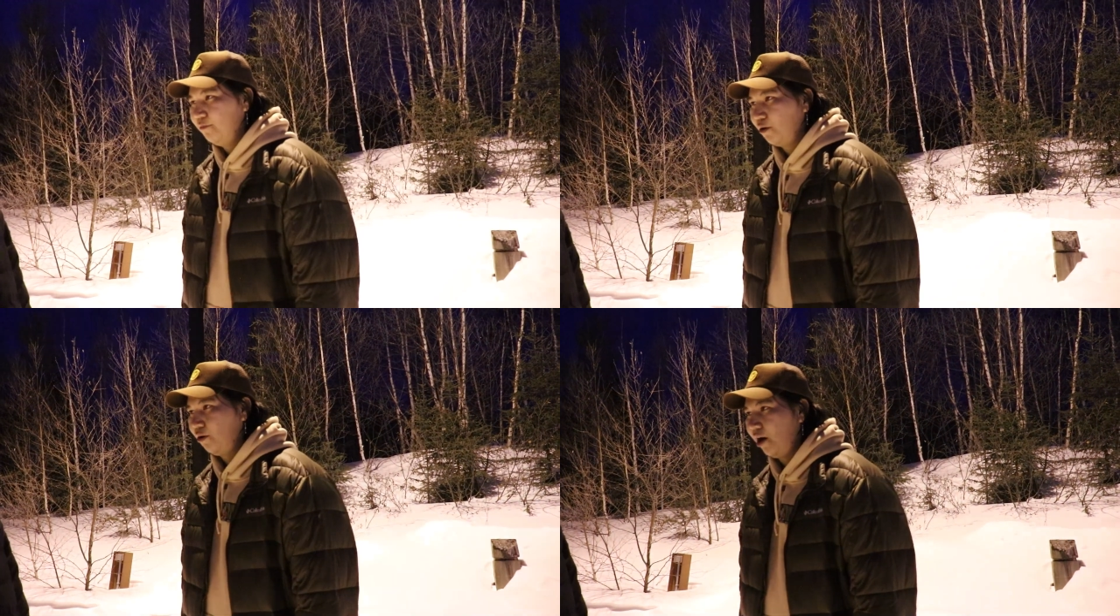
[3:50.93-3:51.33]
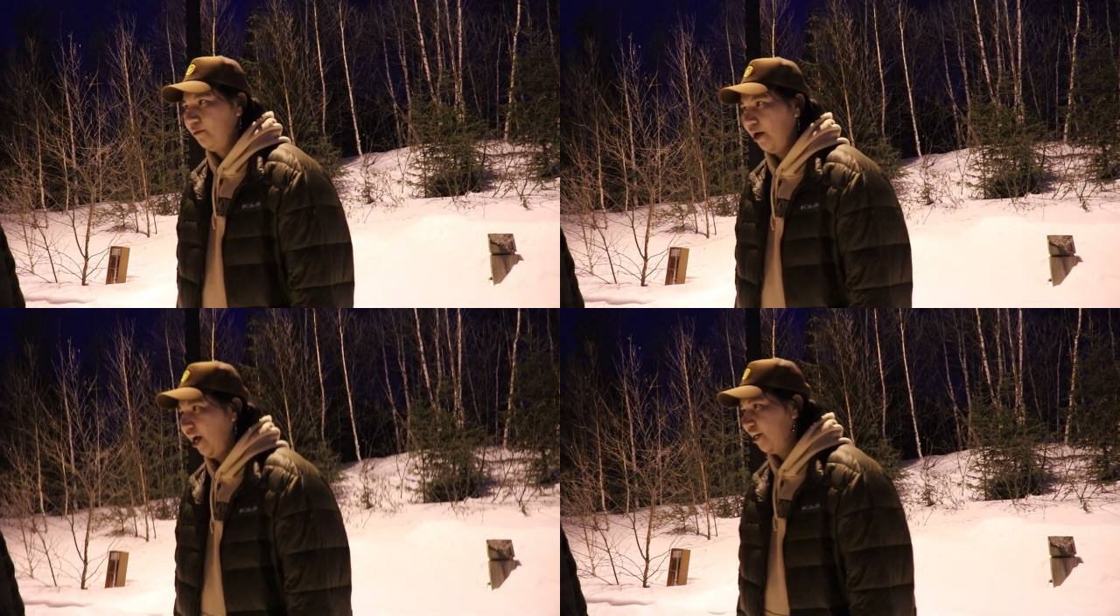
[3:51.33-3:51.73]
Bro,
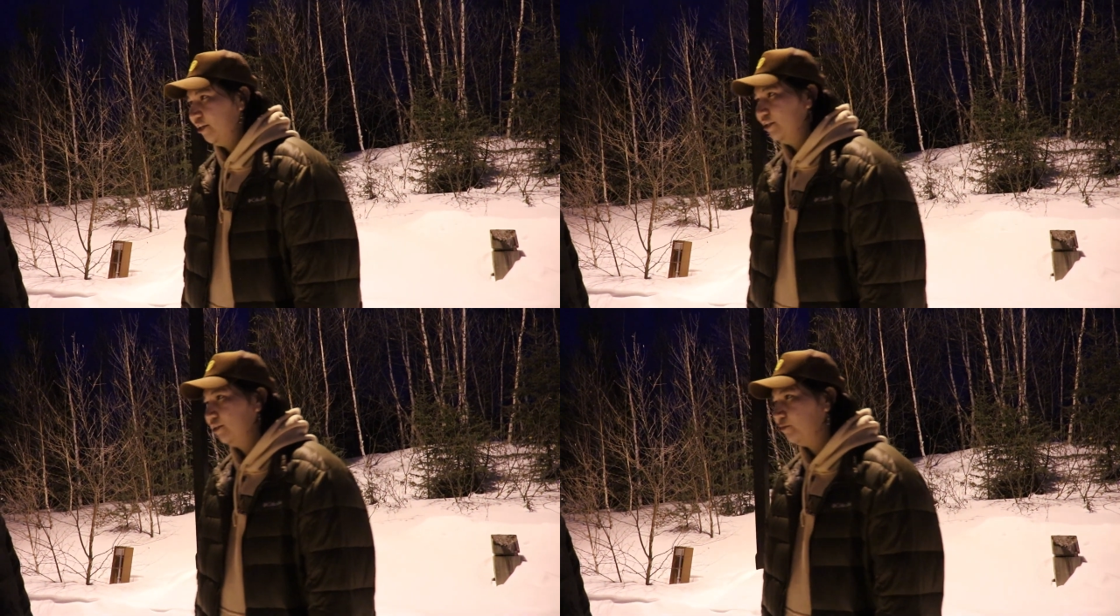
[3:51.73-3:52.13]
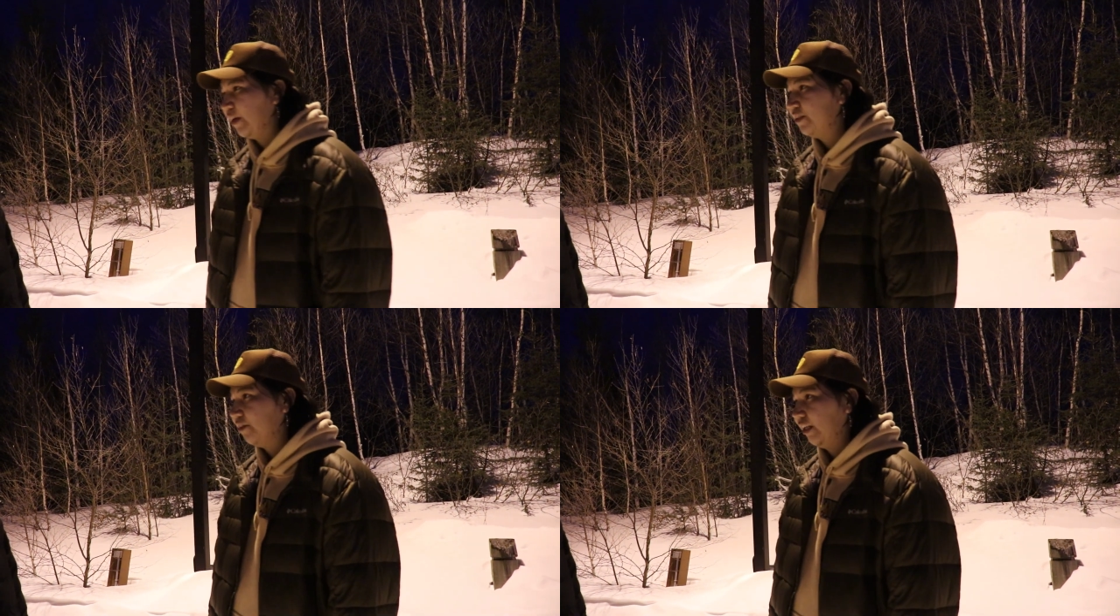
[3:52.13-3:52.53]
I'm higher than
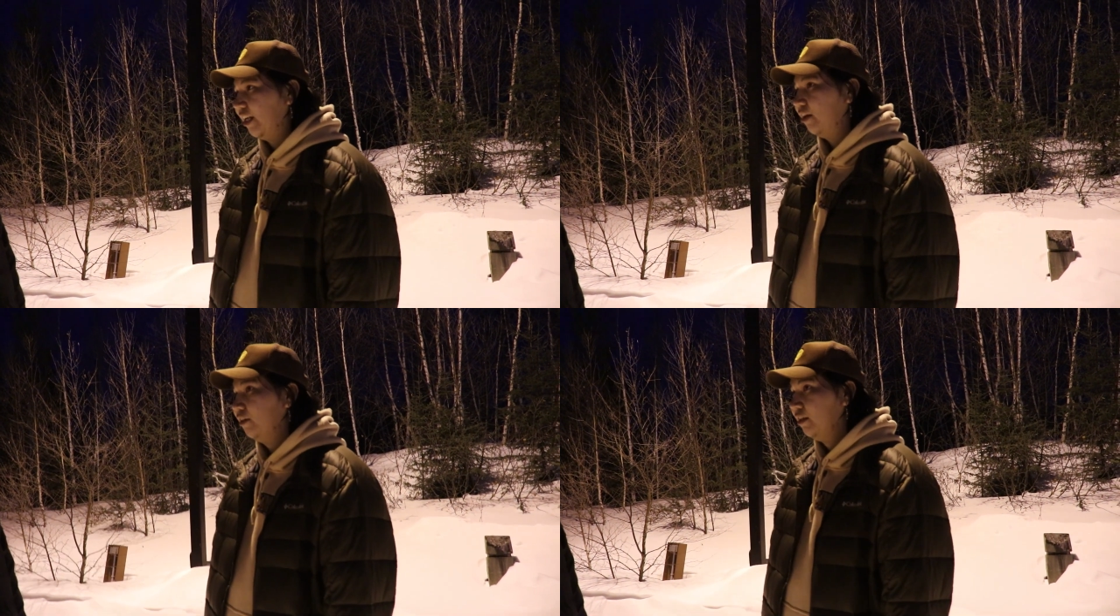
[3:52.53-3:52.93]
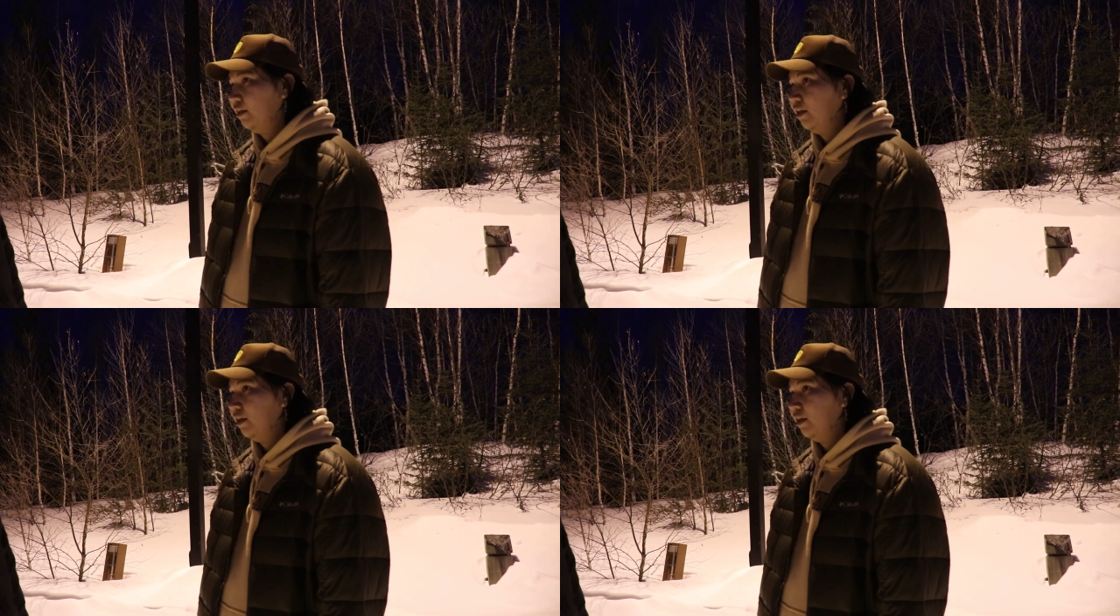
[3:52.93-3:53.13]
space right now.